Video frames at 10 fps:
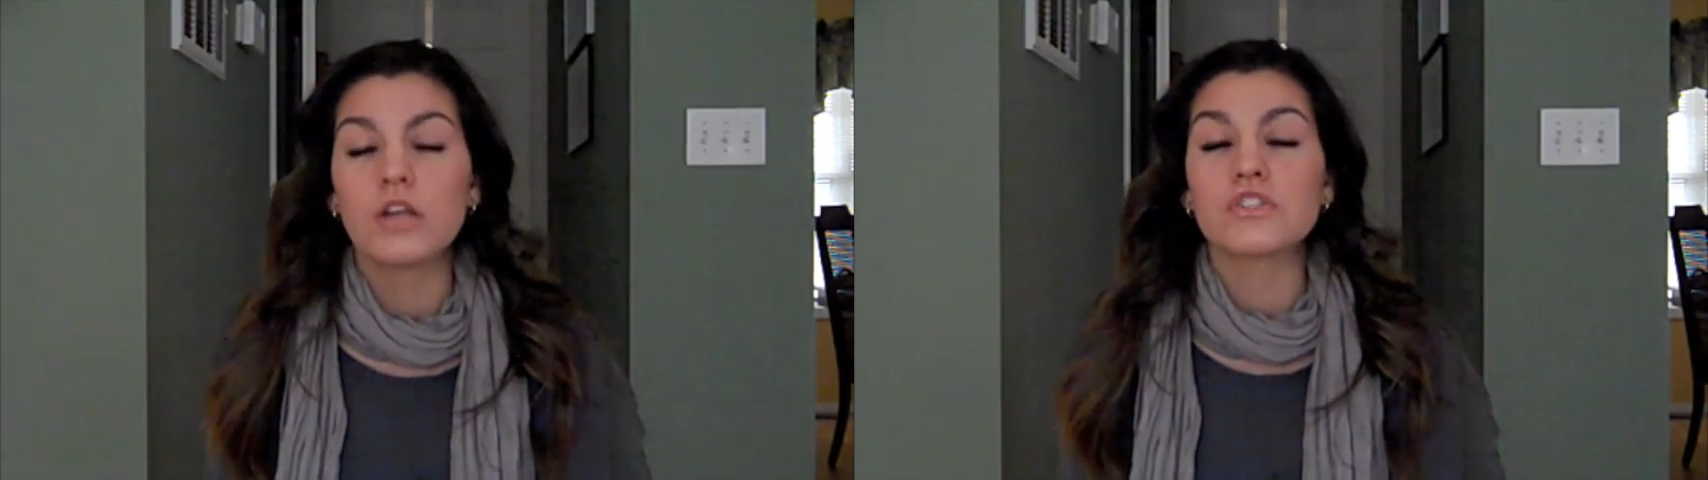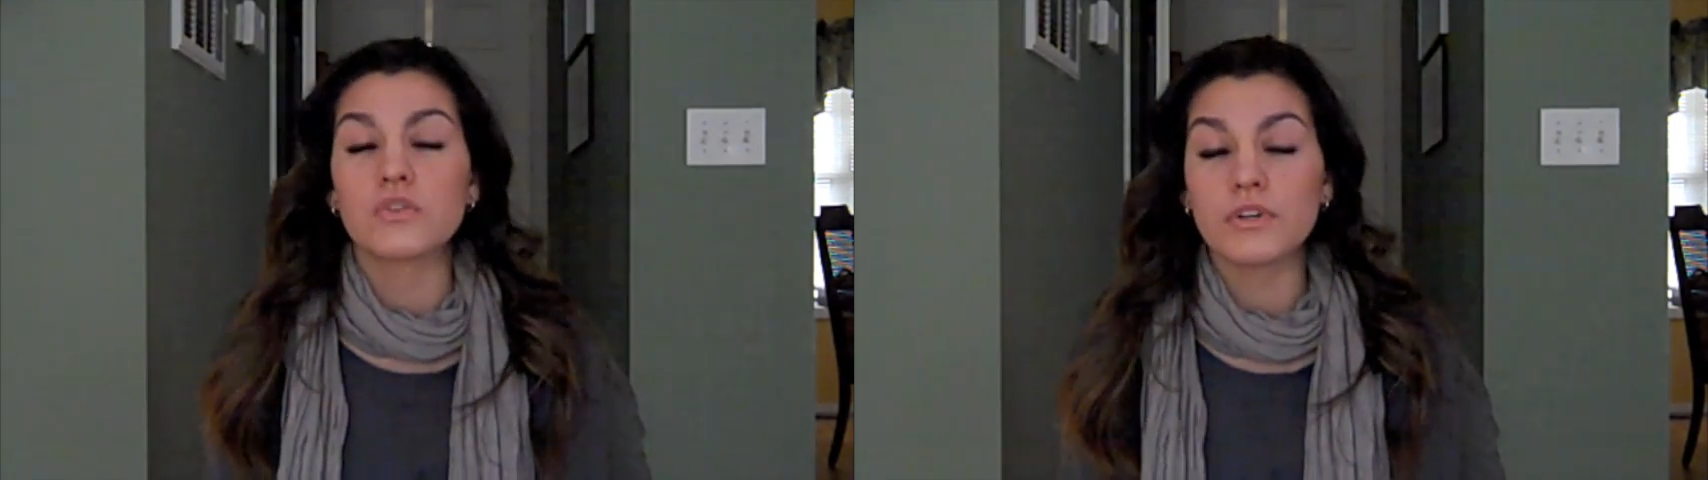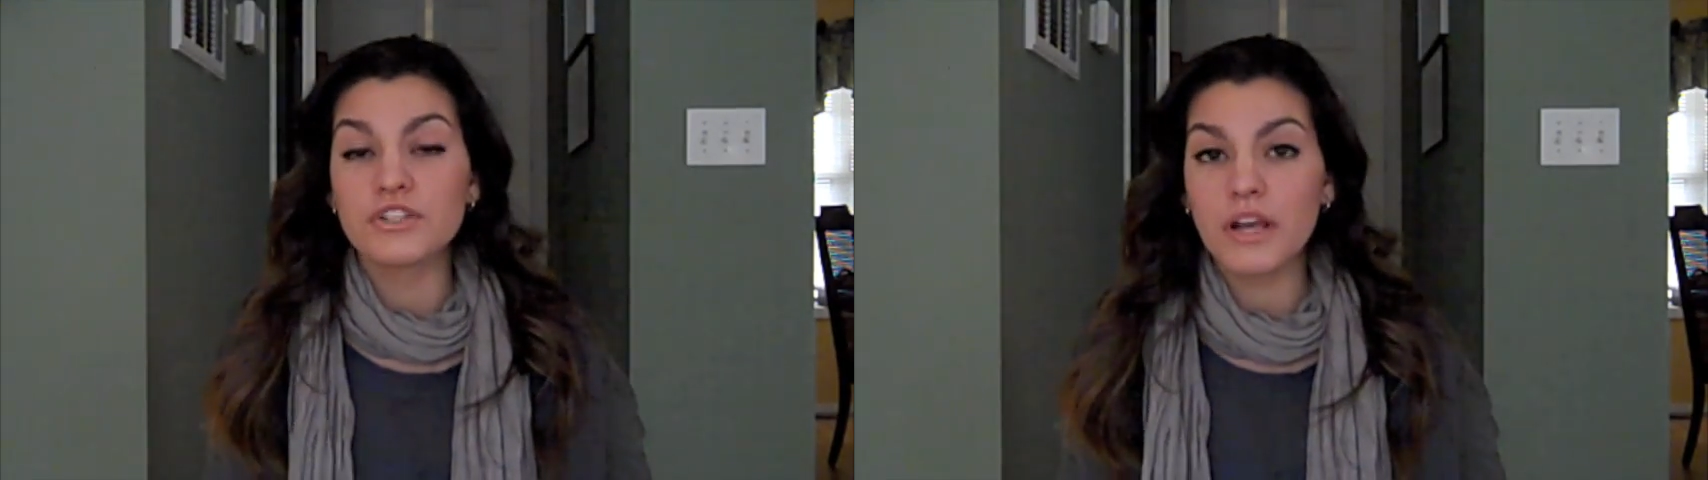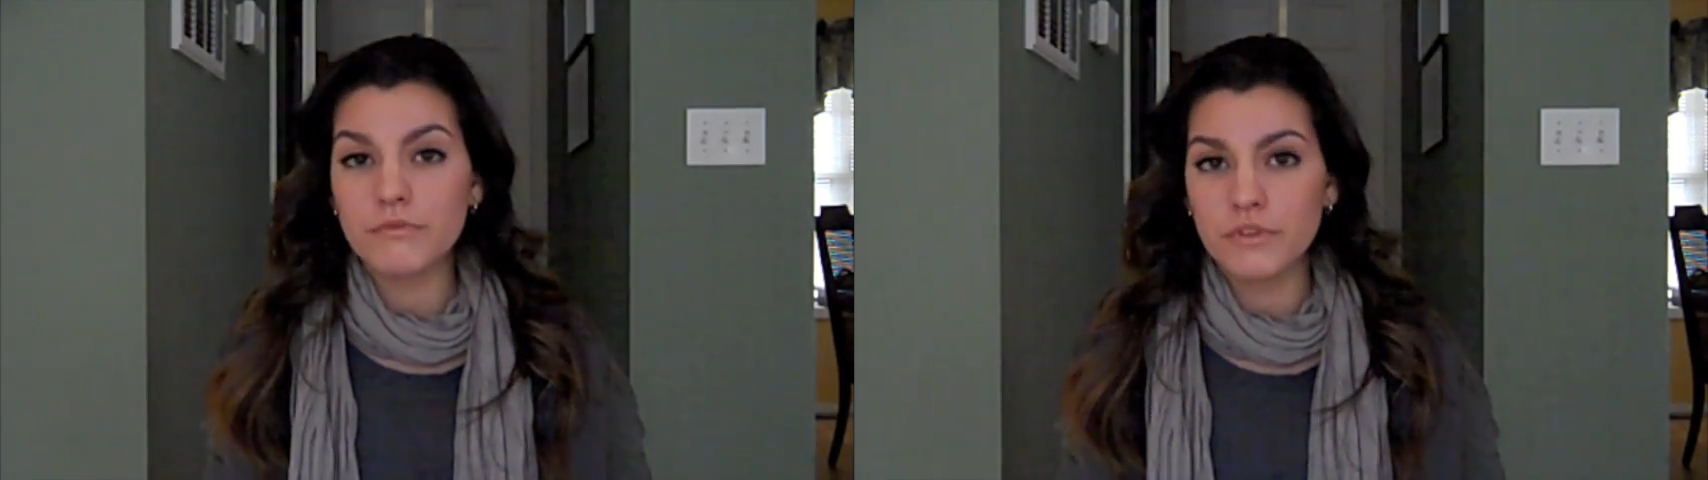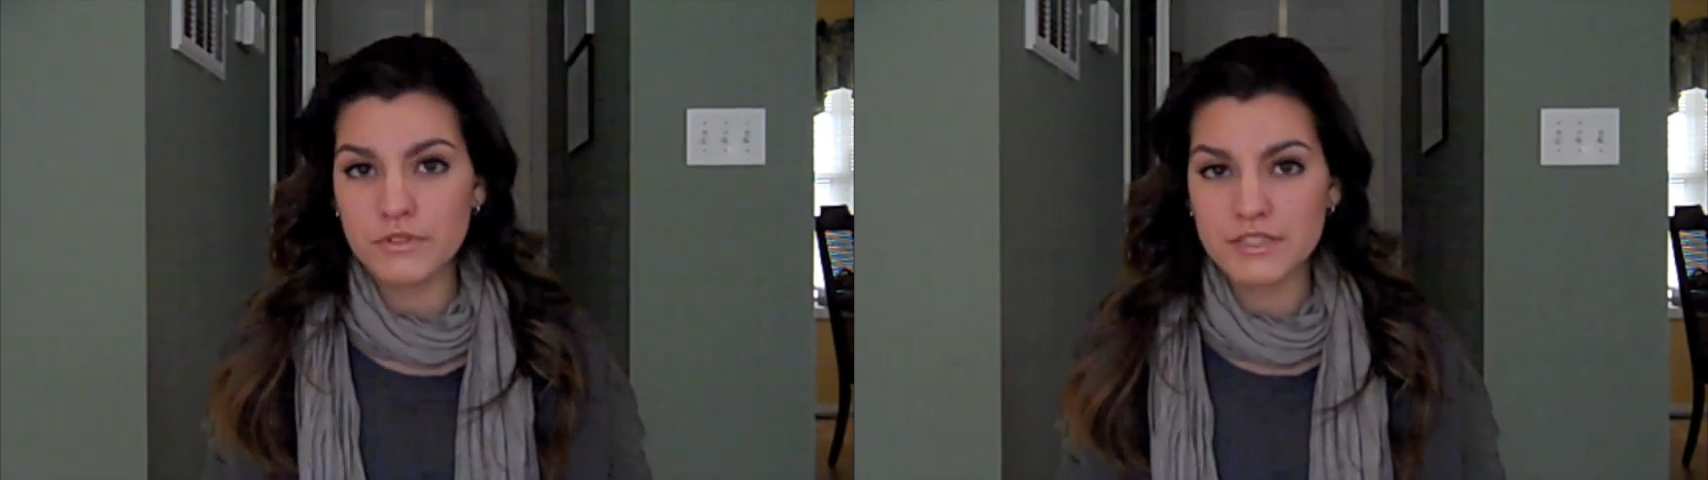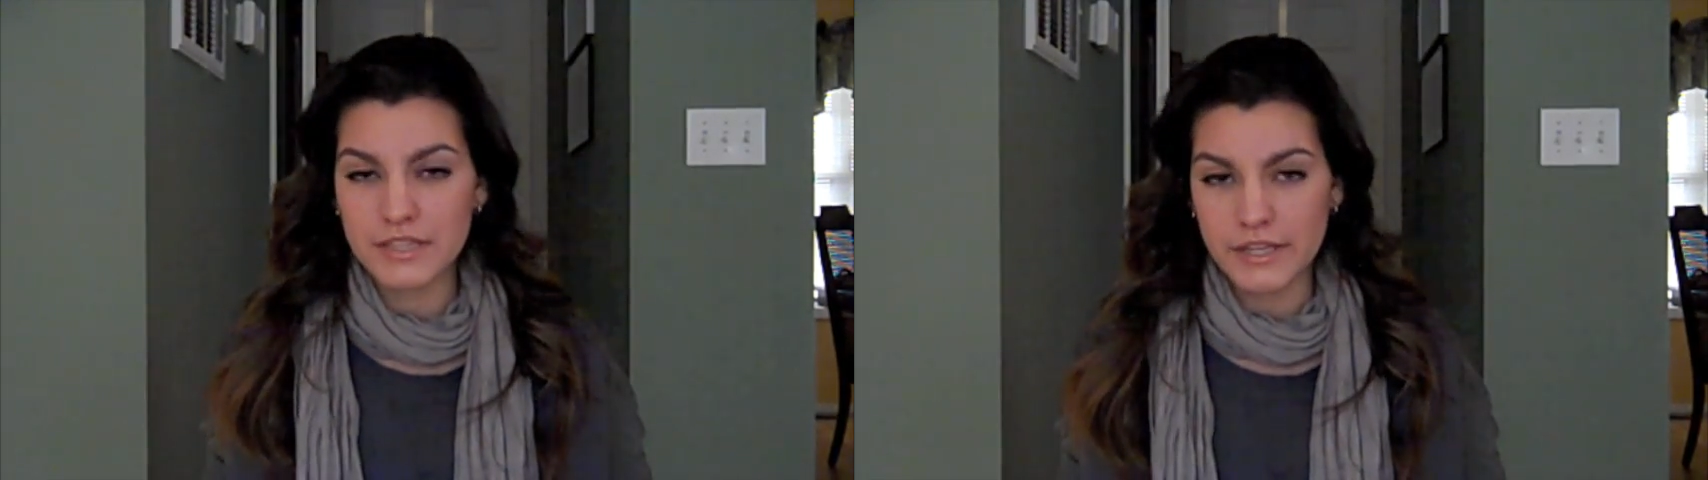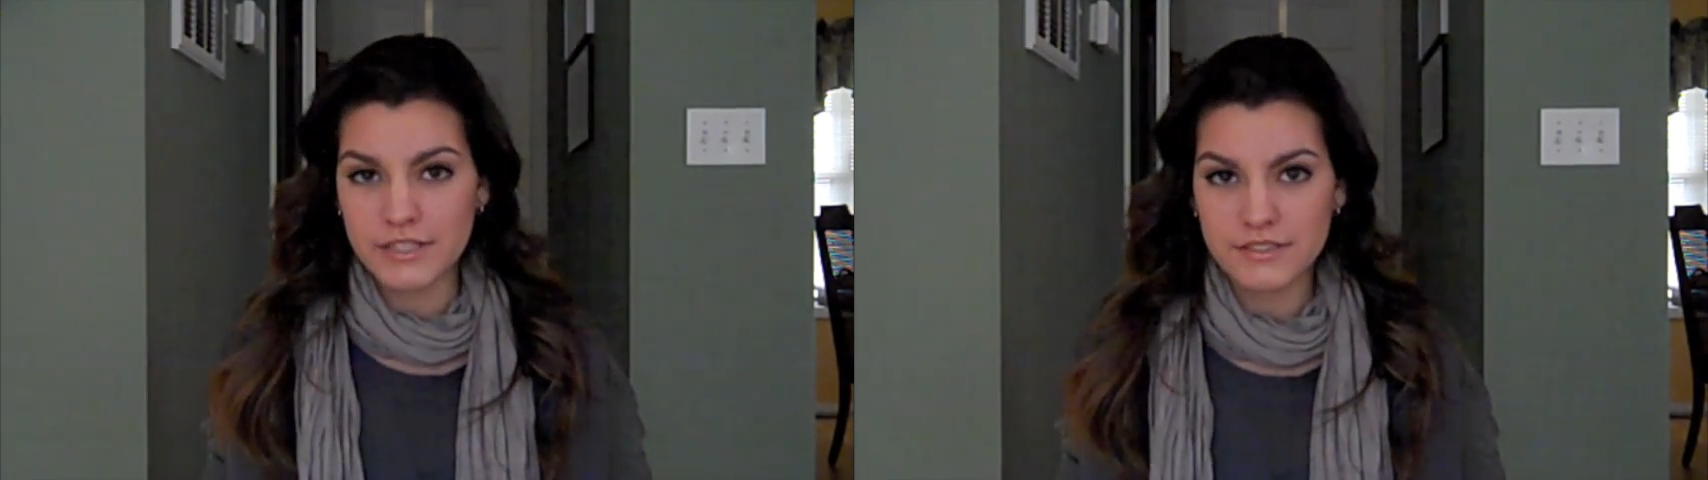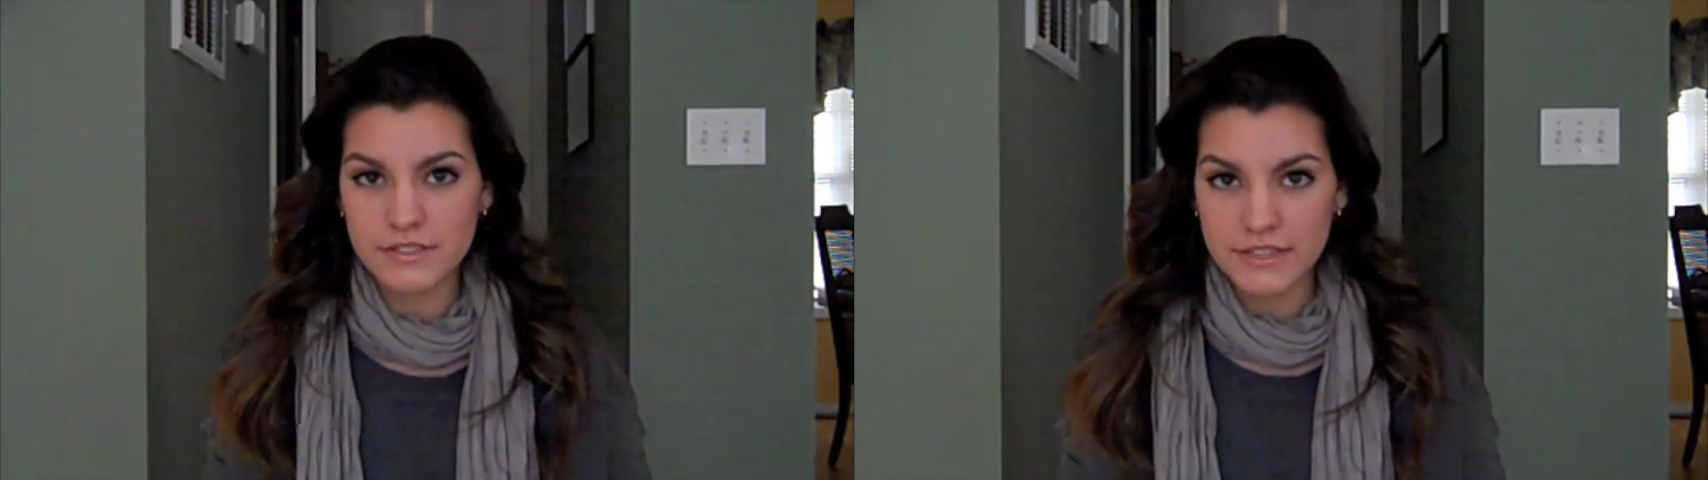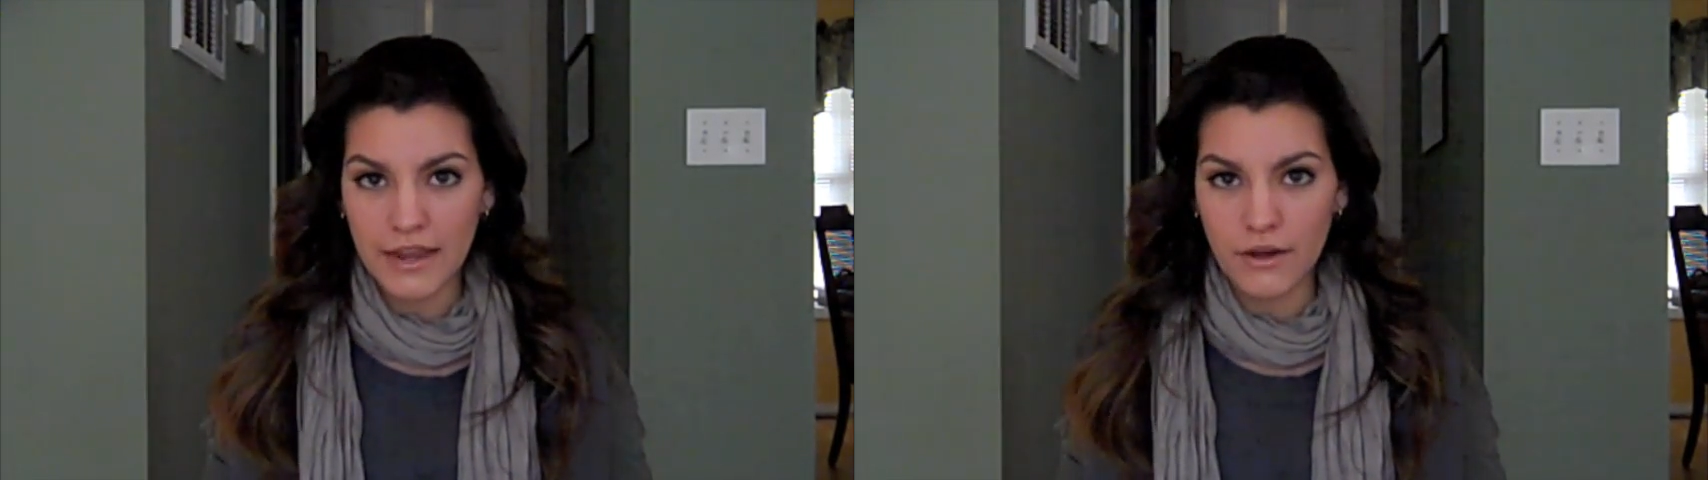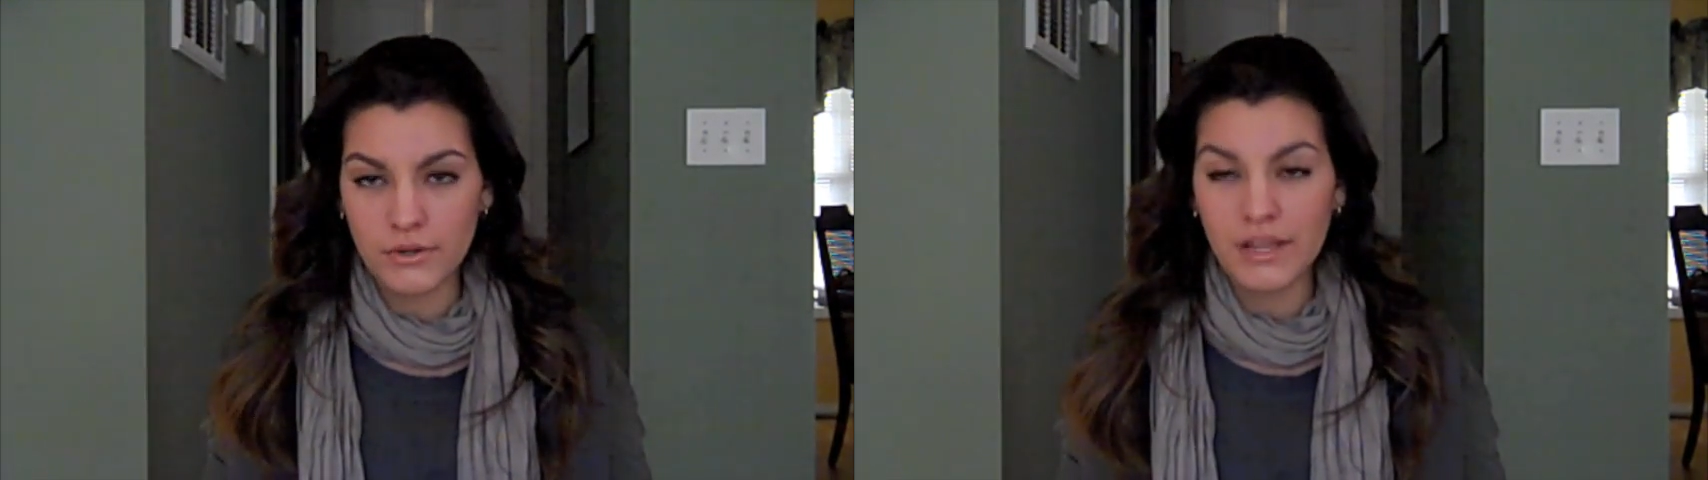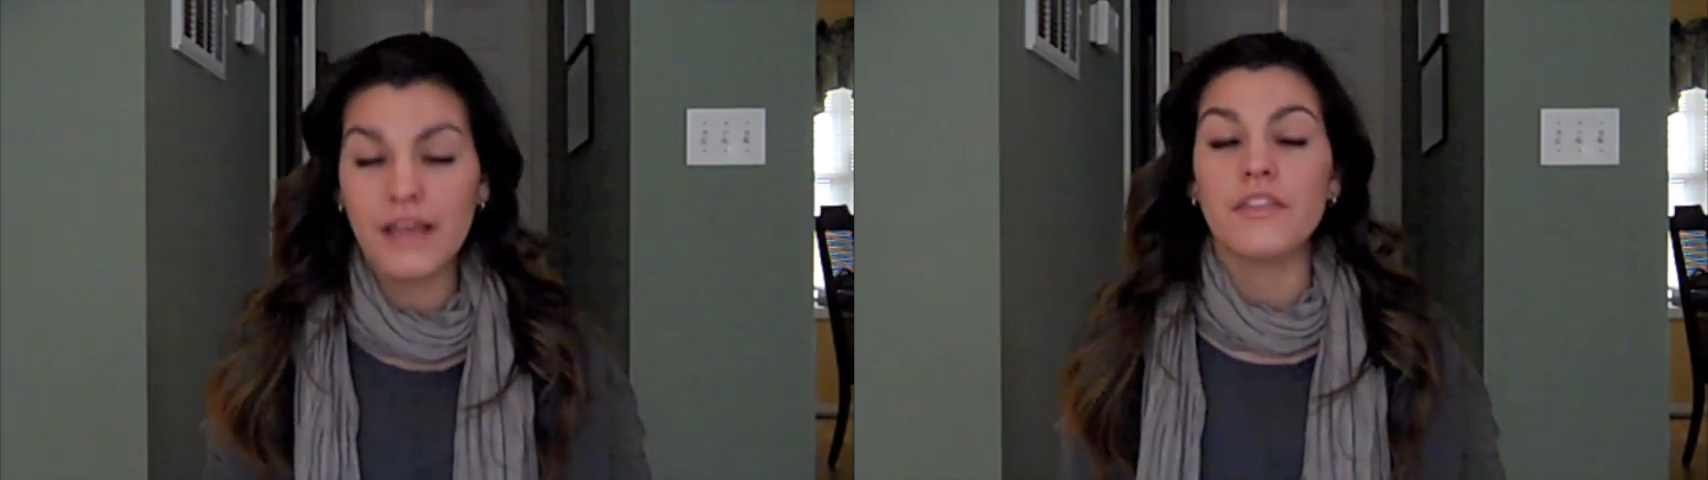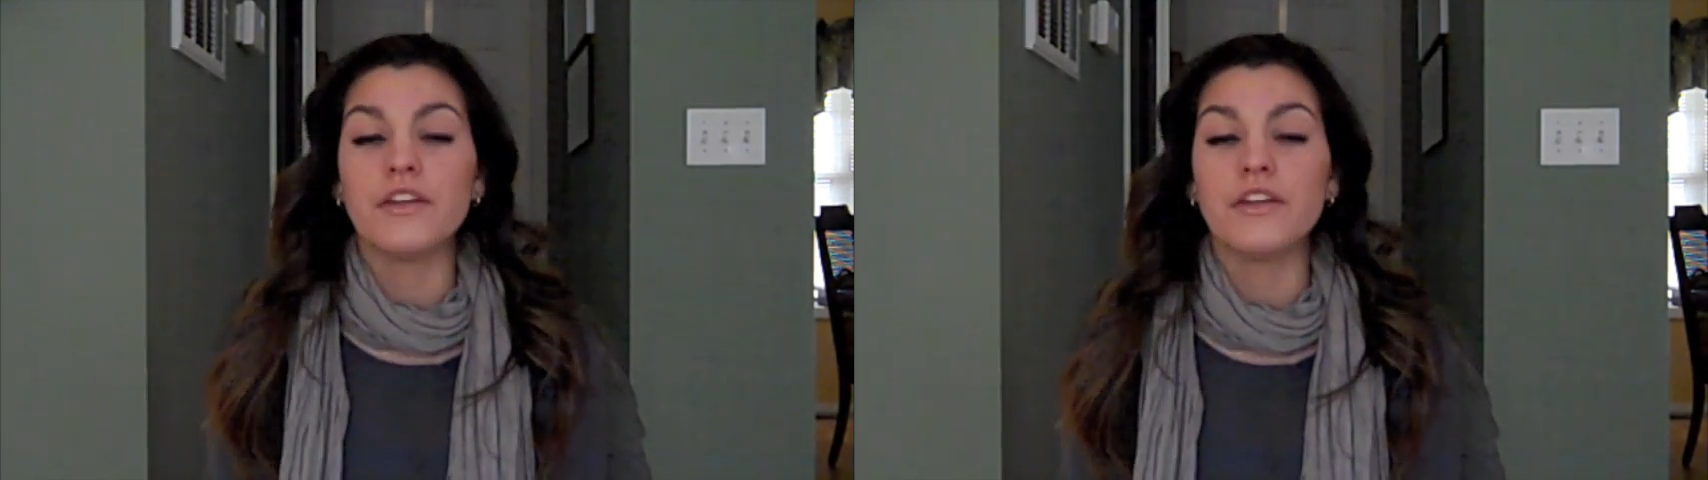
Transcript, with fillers: So once you have those things down,